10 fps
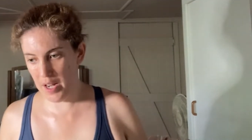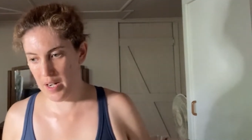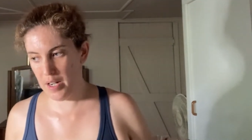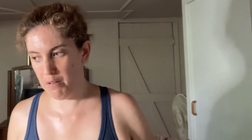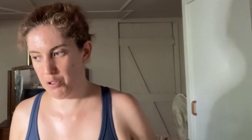
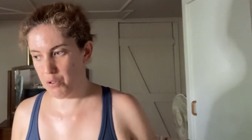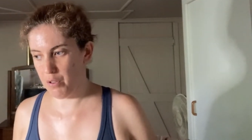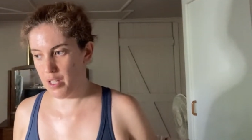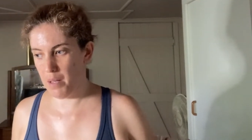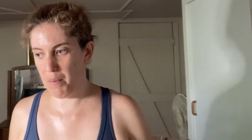and it was
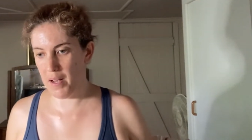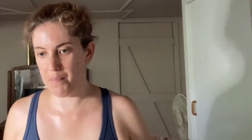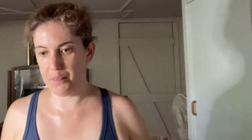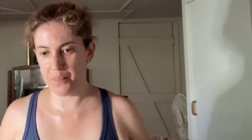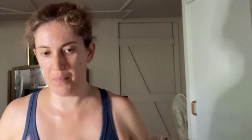talking
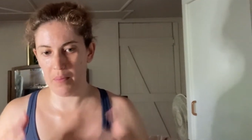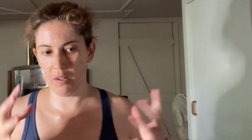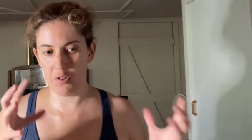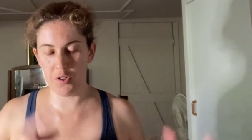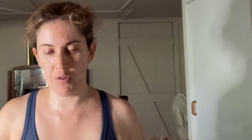about
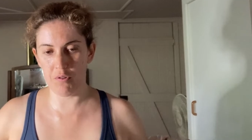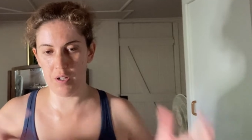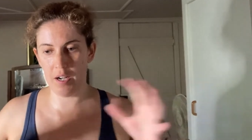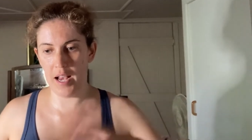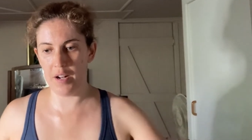
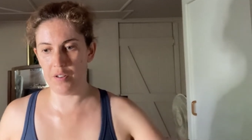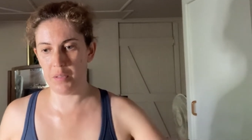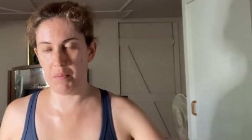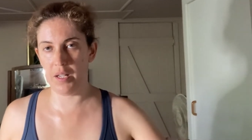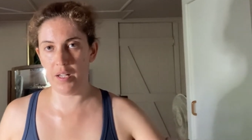children and
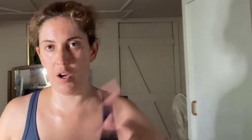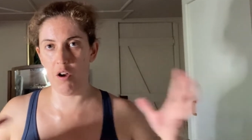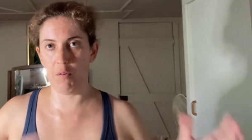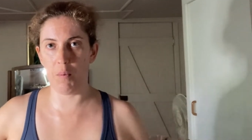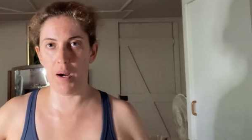adults being
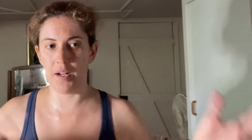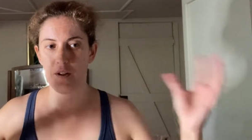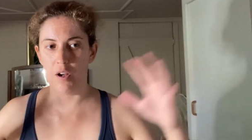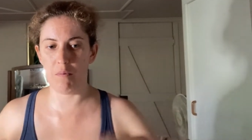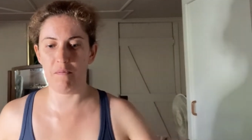overweight
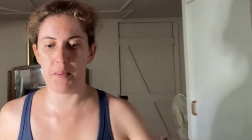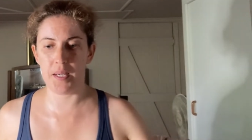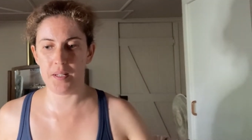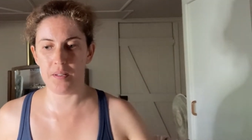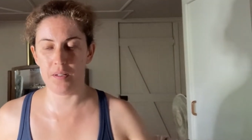and
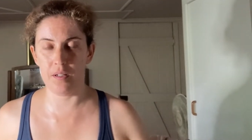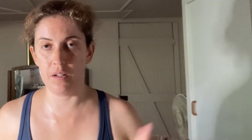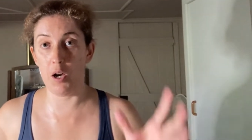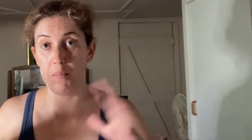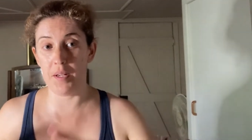obese
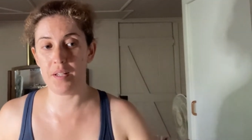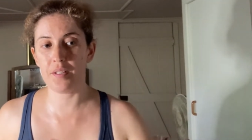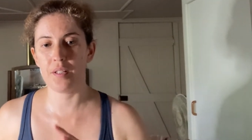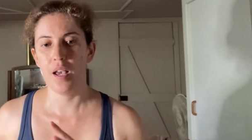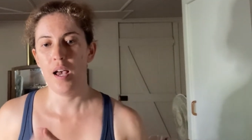
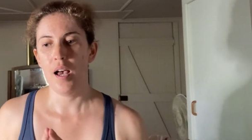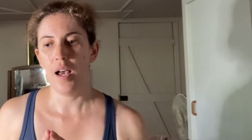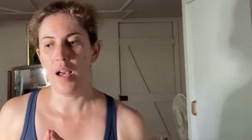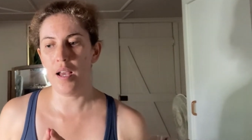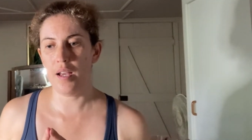
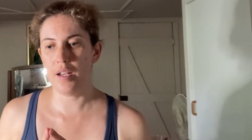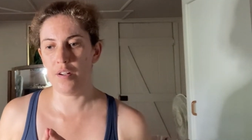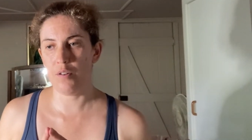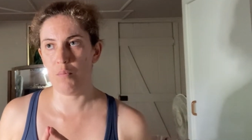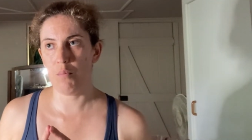
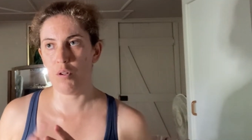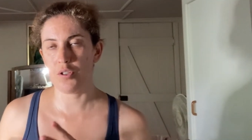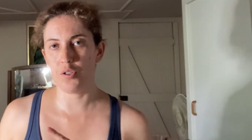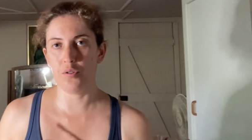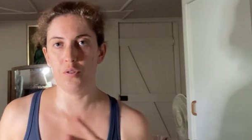and
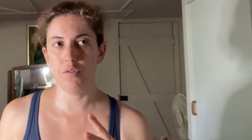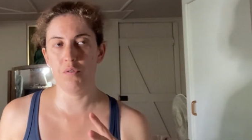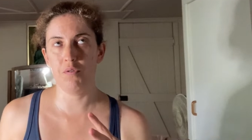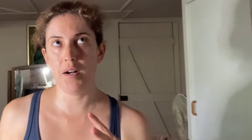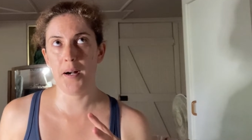what sort
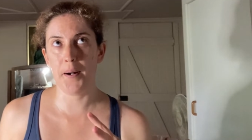of